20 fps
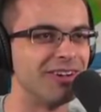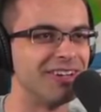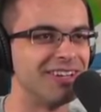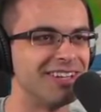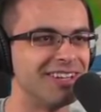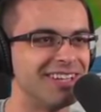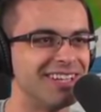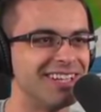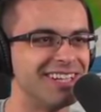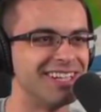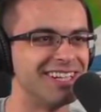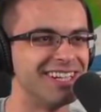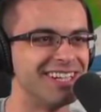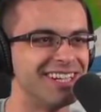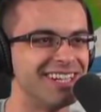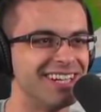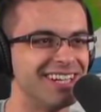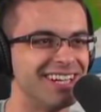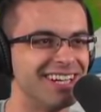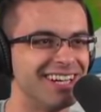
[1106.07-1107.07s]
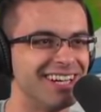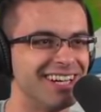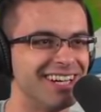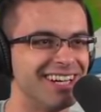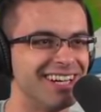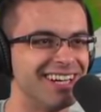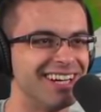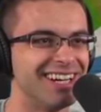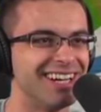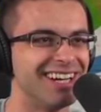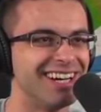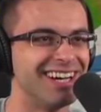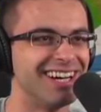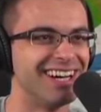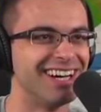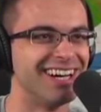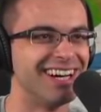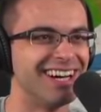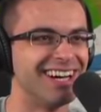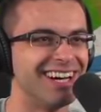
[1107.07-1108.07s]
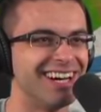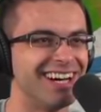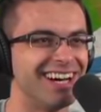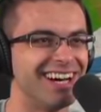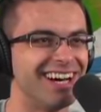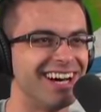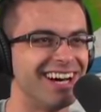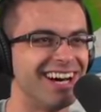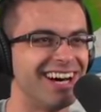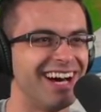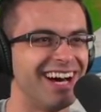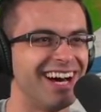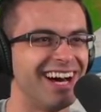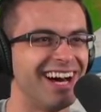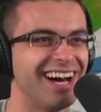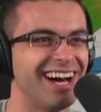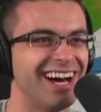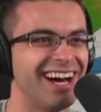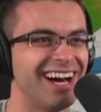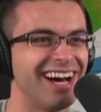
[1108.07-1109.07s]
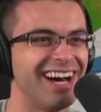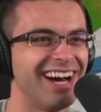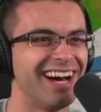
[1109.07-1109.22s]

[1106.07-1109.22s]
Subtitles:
Nobody speaks.